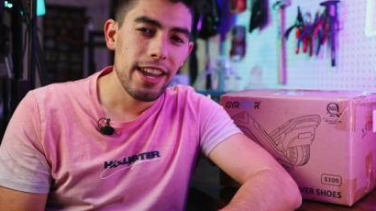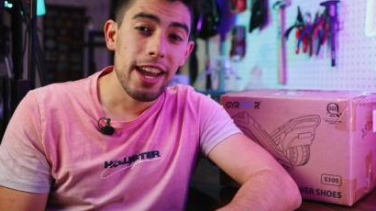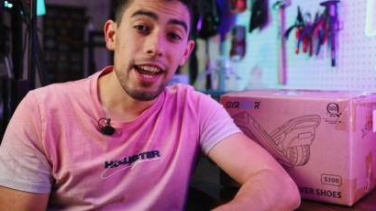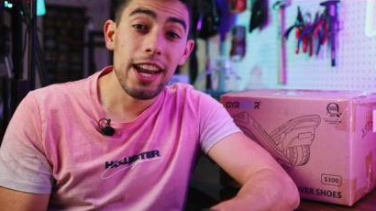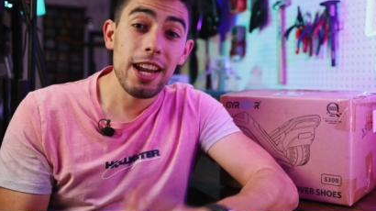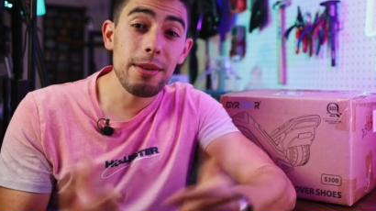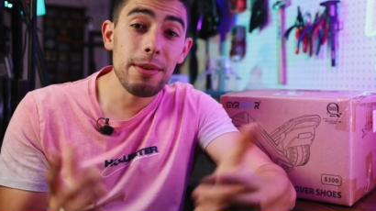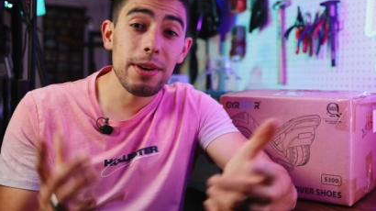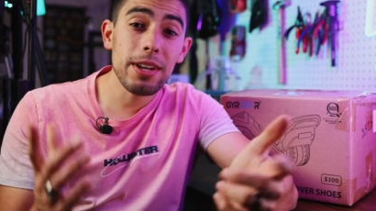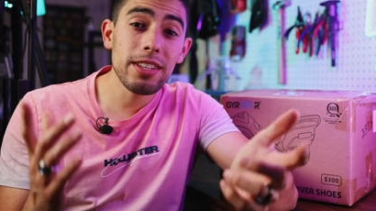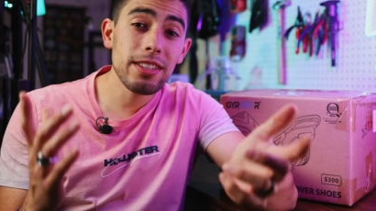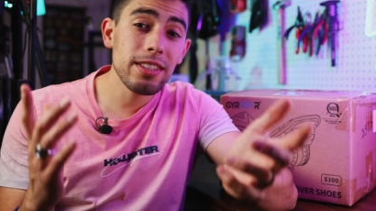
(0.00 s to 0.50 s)

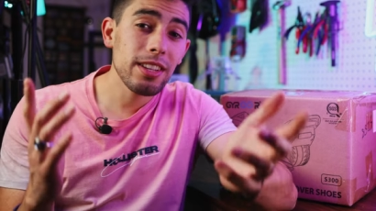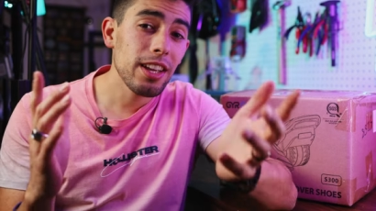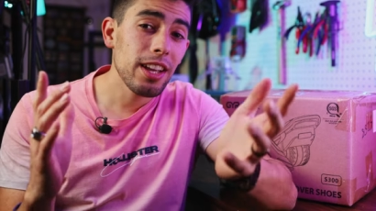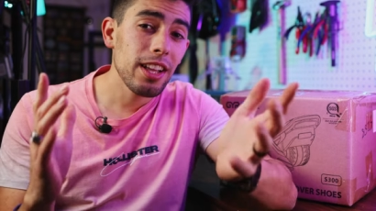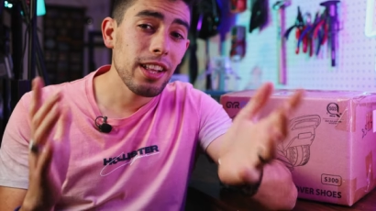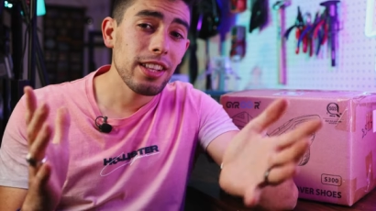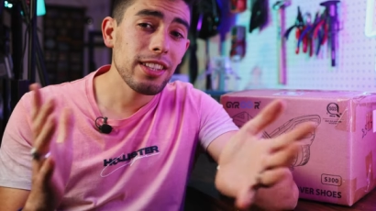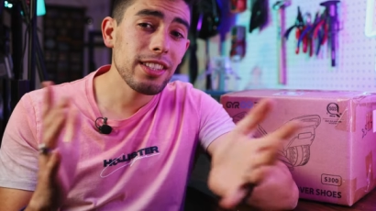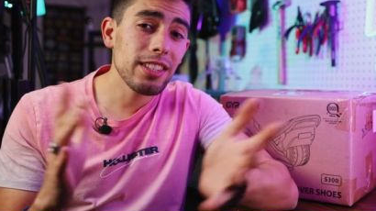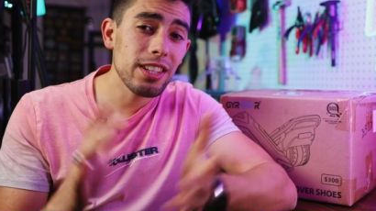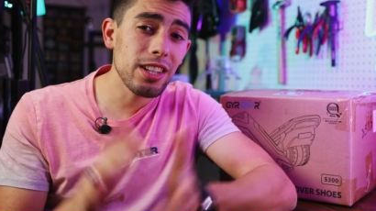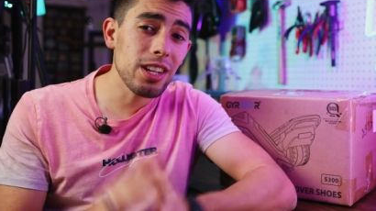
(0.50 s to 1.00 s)
Anyways,
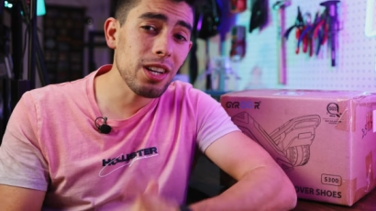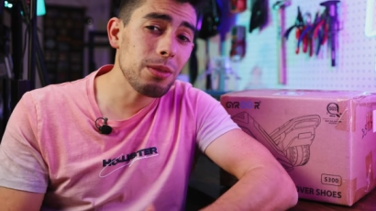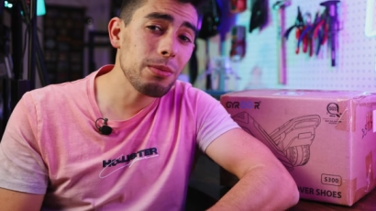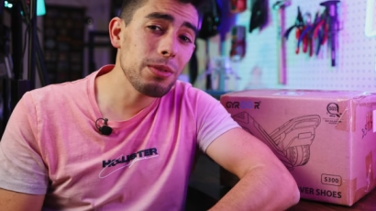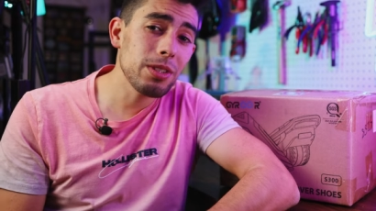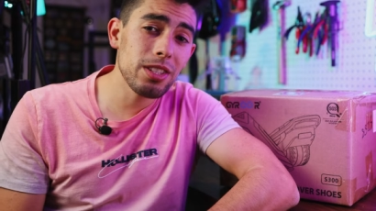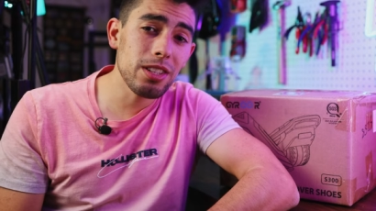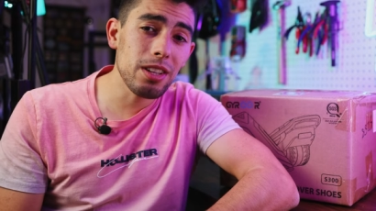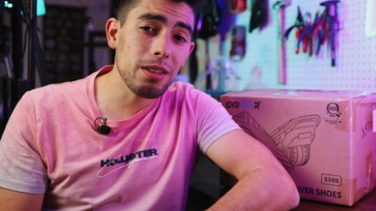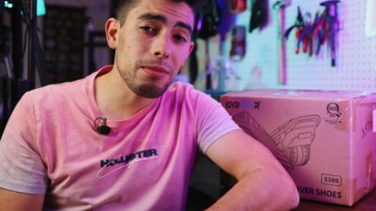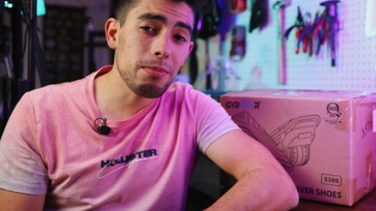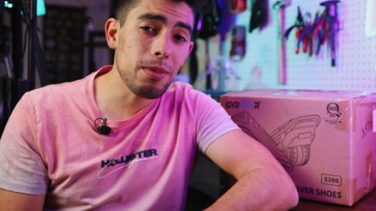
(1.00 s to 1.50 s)
let's get on
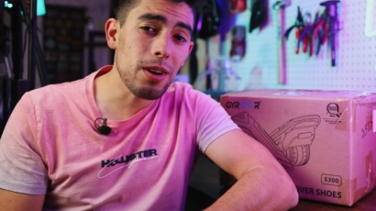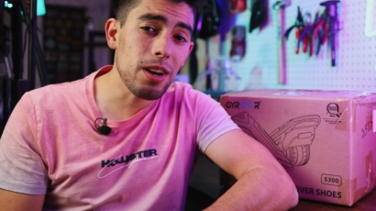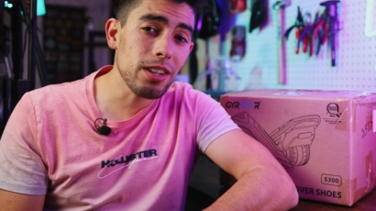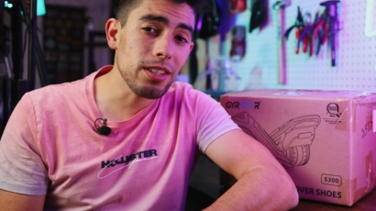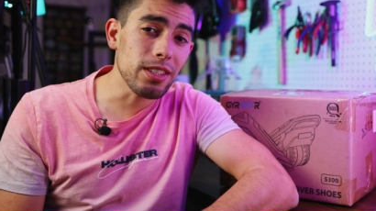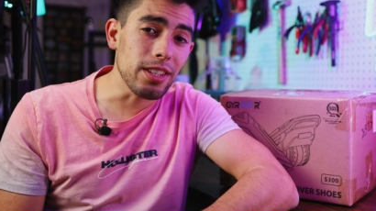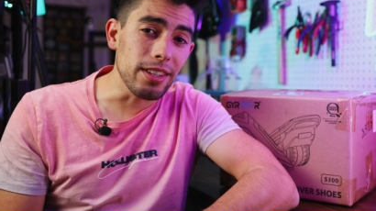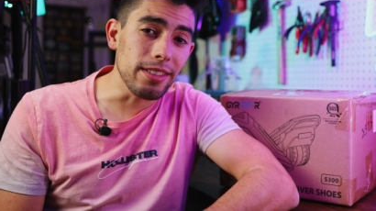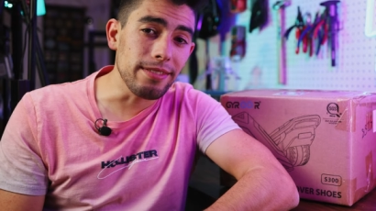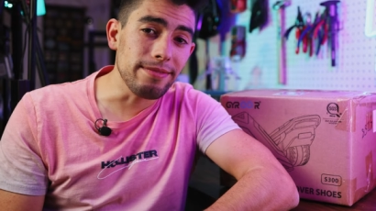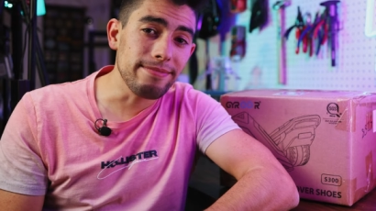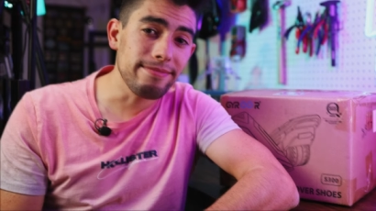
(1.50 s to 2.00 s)
with this
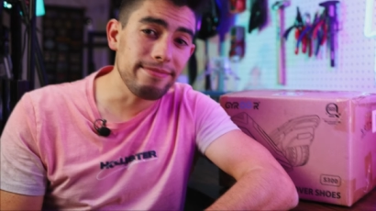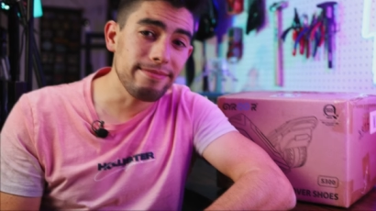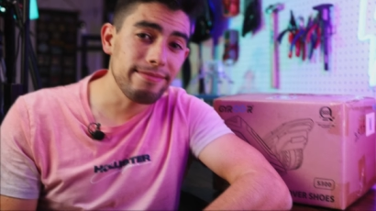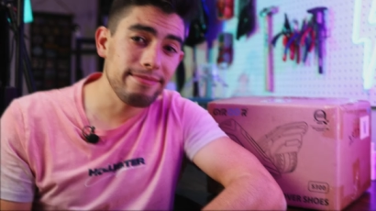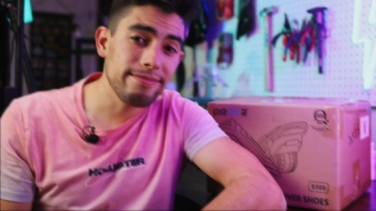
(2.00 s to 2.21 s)
unboxing.